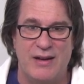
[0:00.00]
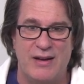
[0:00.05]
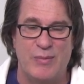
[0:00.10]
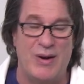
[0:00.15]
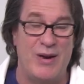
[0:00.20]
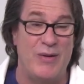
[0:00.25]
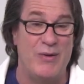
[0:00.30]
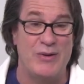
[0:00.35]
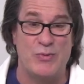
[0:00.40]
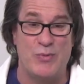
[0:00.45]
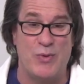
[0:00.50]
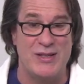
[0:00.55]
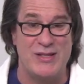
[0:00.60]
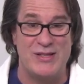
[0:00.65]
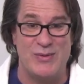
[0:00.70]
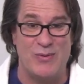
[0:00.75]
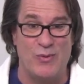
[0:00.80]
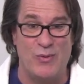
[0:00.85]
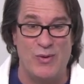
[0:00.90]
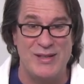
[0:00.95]
But anyways,
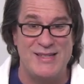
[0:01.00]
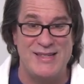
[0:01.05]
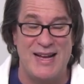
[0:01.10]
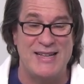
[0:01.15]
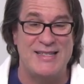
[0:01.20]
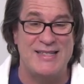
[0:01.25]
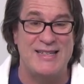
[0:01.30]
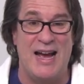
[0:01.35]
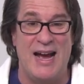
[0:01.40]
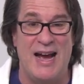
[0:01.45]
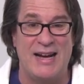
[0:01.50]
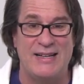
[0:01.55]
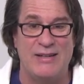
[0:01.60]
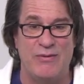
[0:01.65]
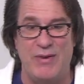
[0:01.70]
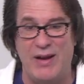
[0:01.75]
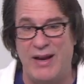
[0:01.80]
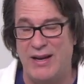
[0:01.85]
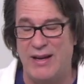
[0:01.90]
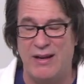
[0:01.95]
once that's
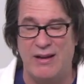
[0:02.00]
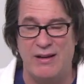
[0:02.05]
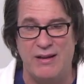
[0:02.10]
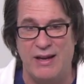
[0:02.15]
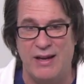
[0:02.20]
activated,